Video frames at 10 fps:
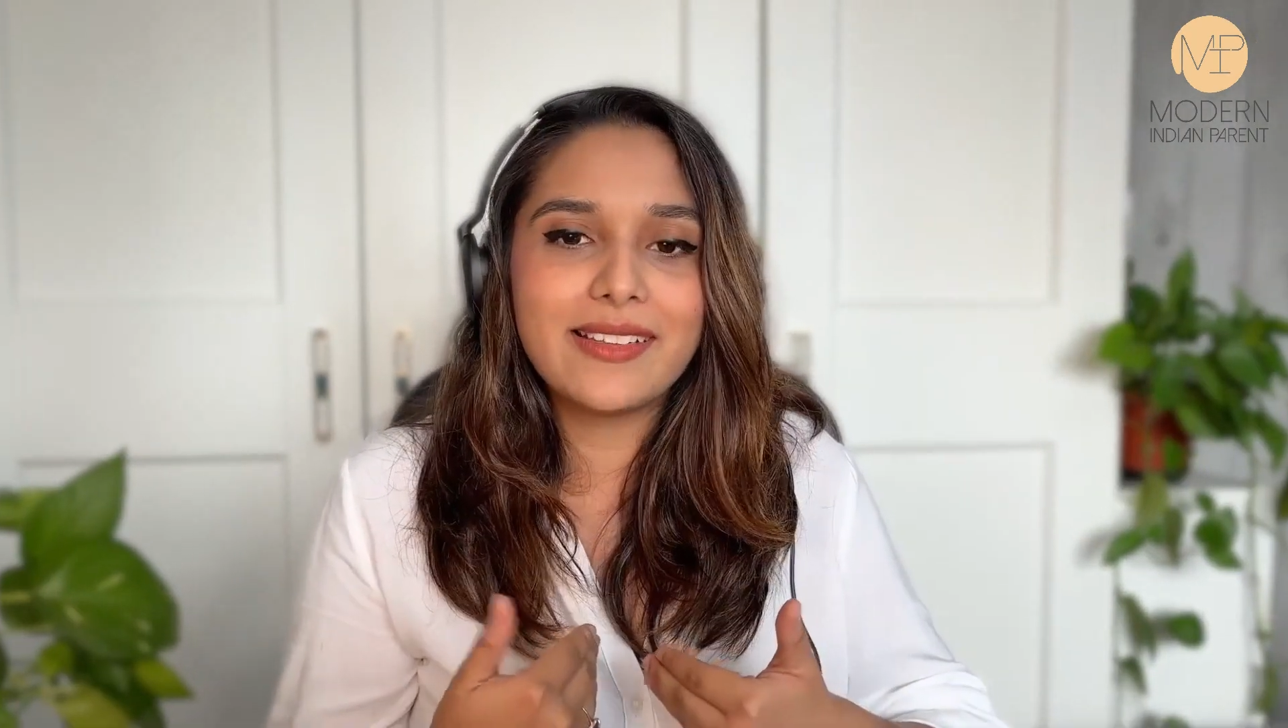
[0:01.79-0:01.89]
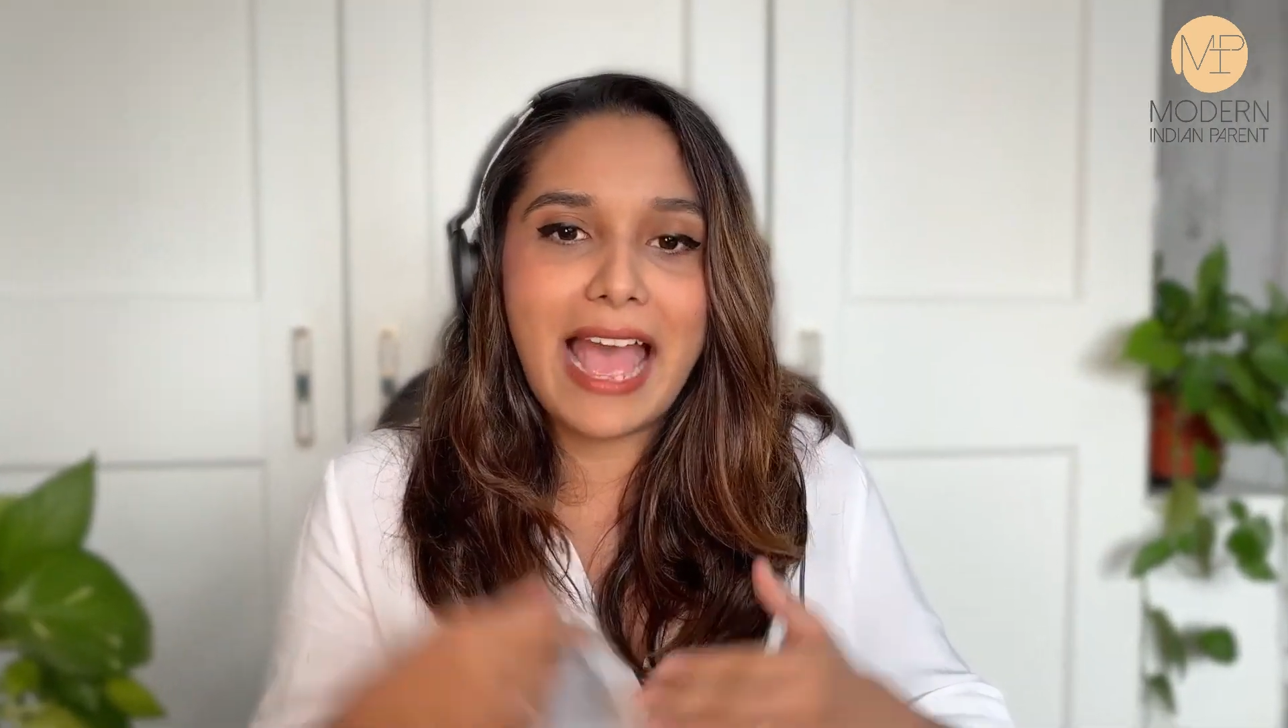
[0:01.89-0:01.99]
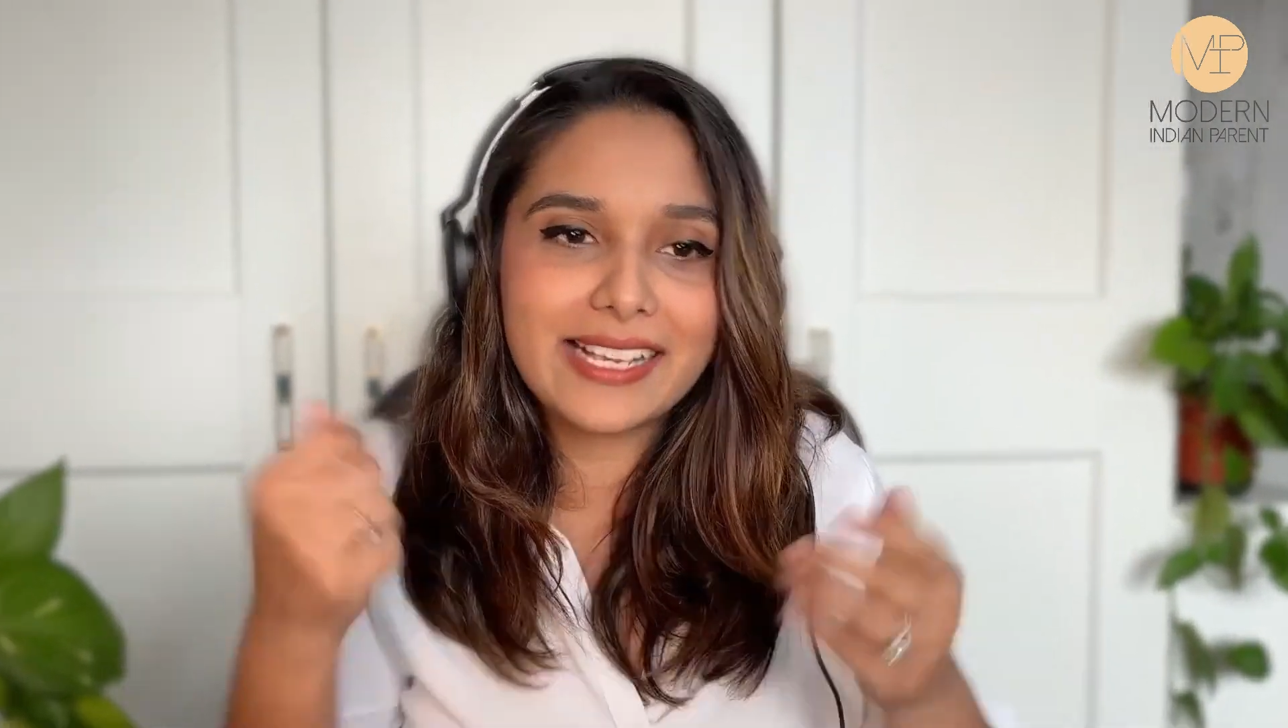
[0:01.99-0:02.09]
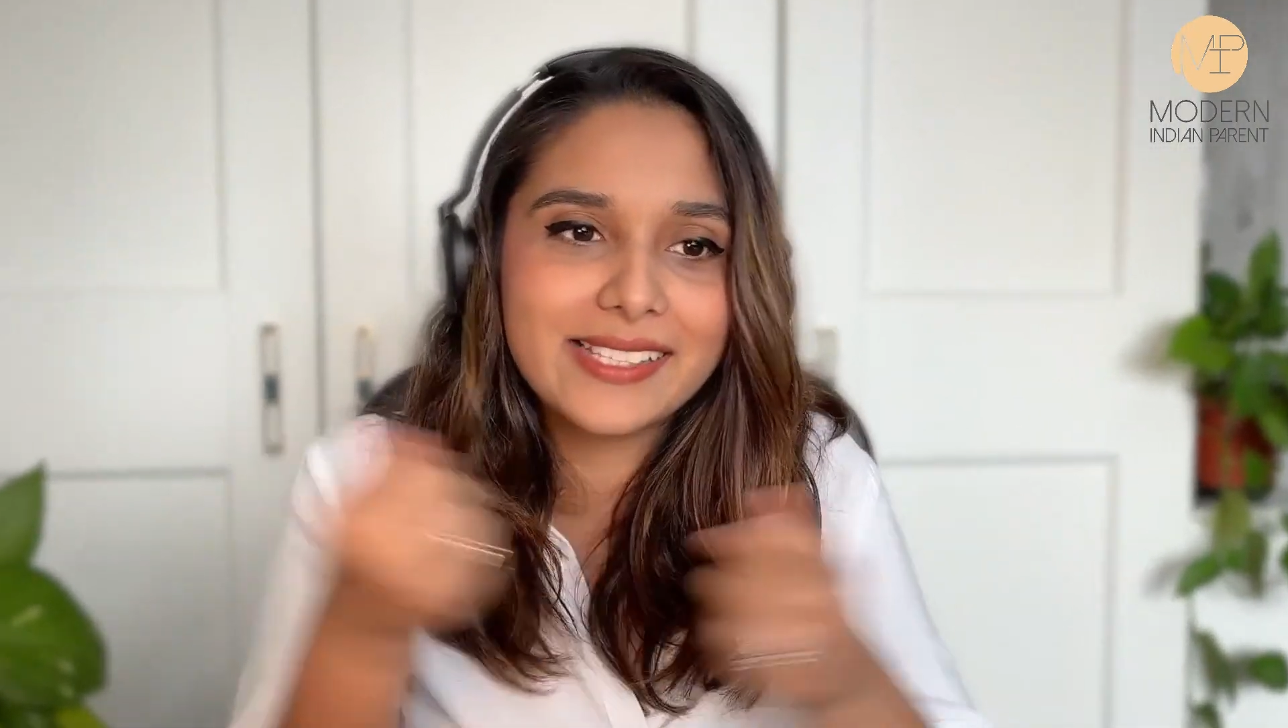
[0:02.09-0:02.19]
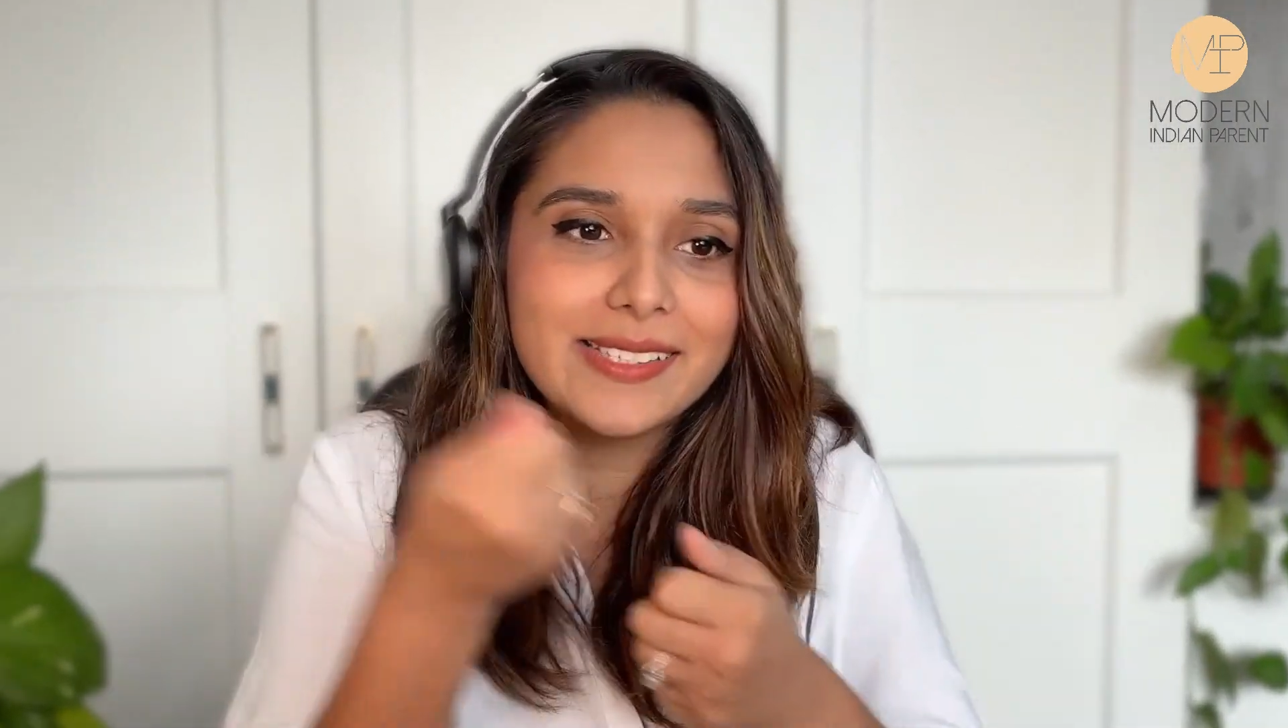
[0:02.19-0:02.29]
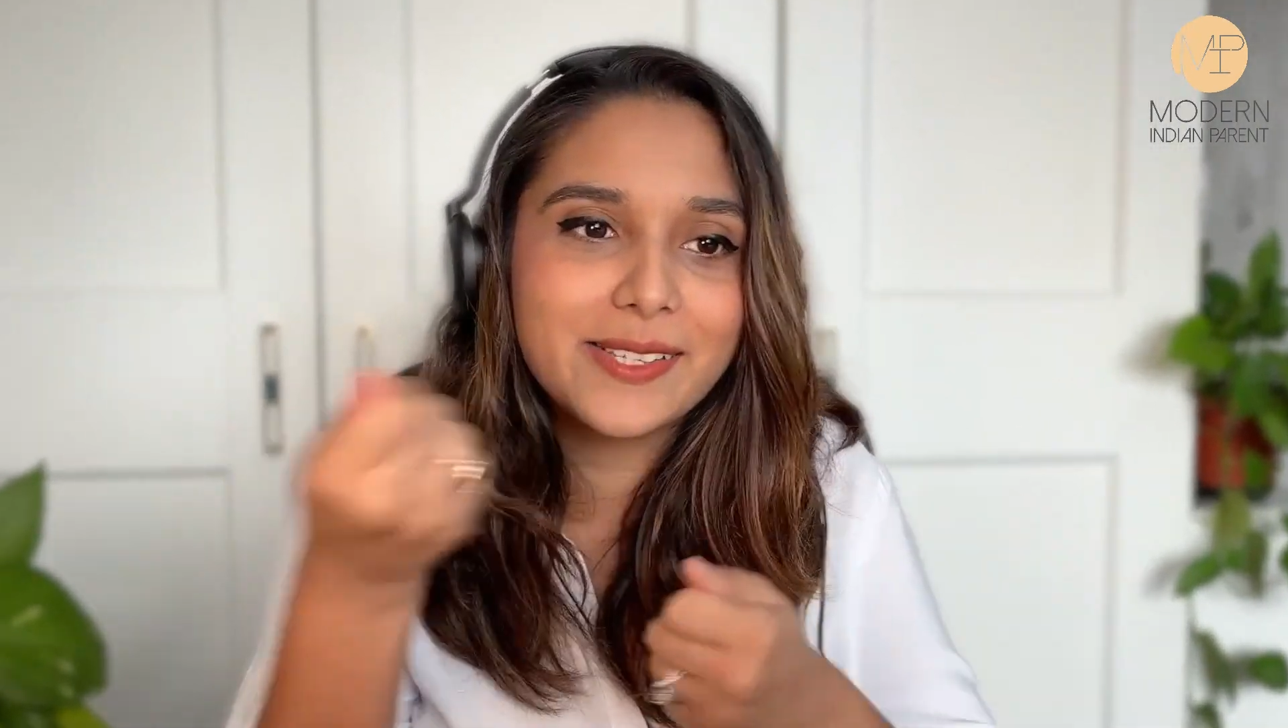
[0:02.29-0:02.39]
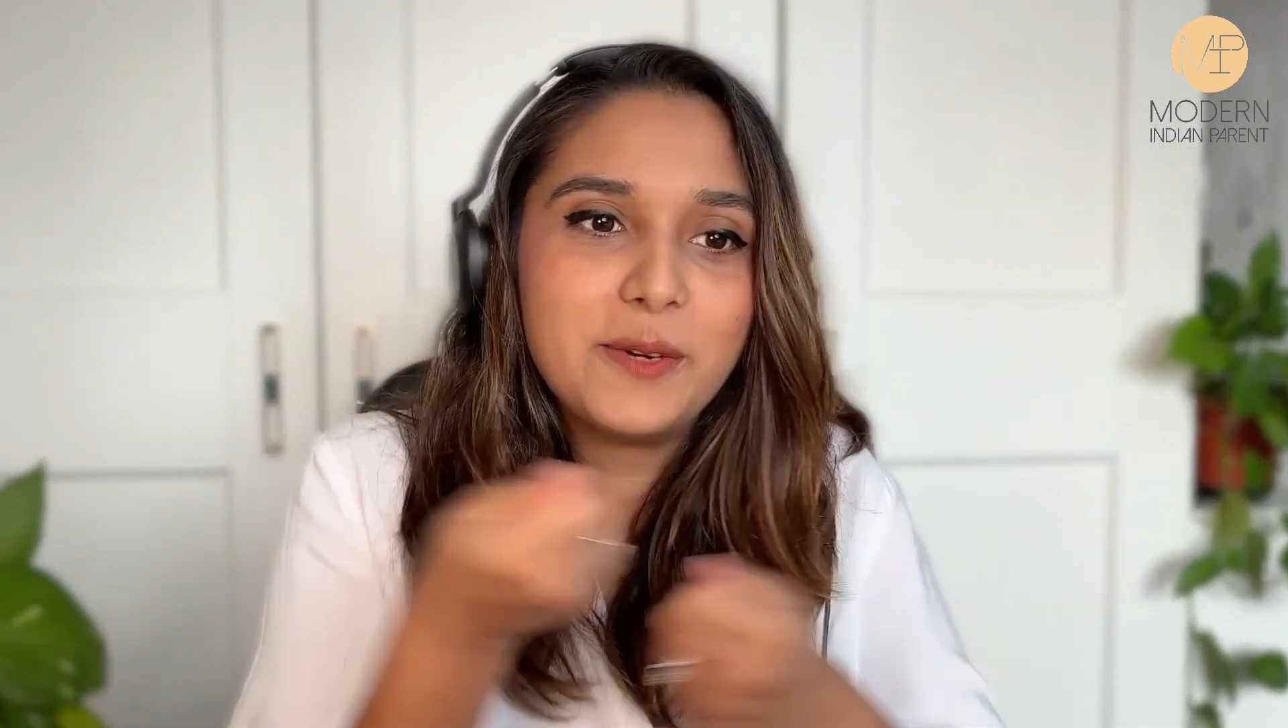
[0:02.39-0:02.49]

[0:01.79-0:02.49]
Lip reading: access